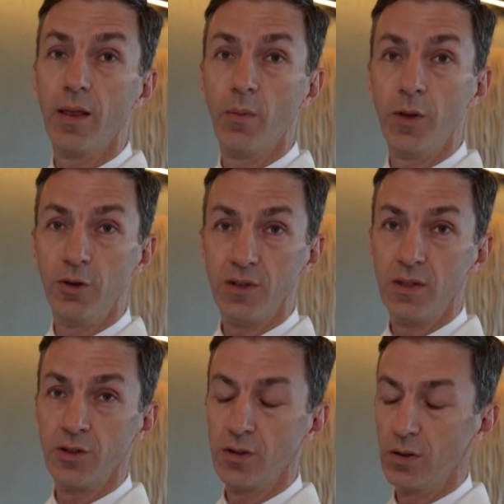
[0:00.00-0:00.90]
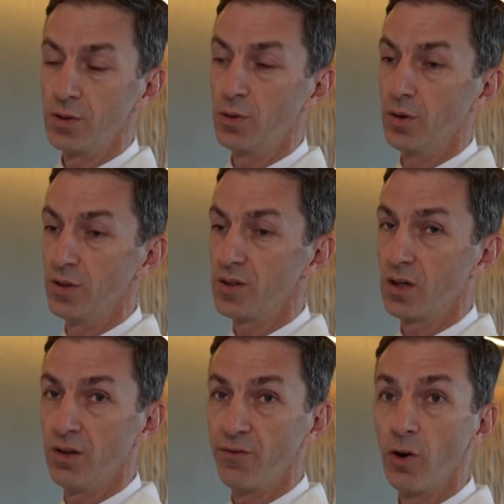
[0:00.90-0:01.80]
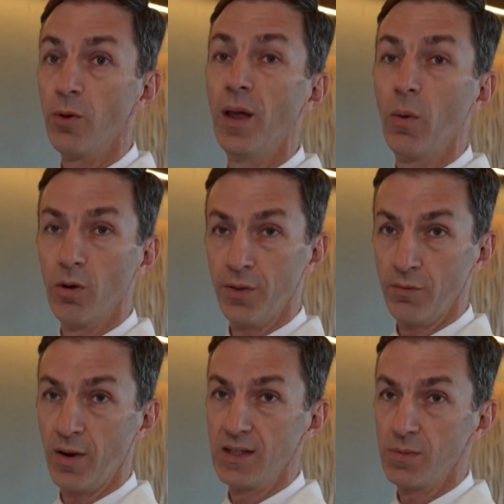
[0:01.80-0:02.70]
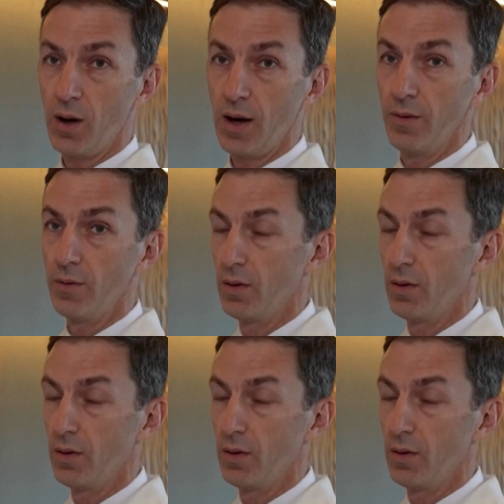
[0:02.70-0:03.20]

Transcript: and then we use additional tools to confirm that we're in the right spot.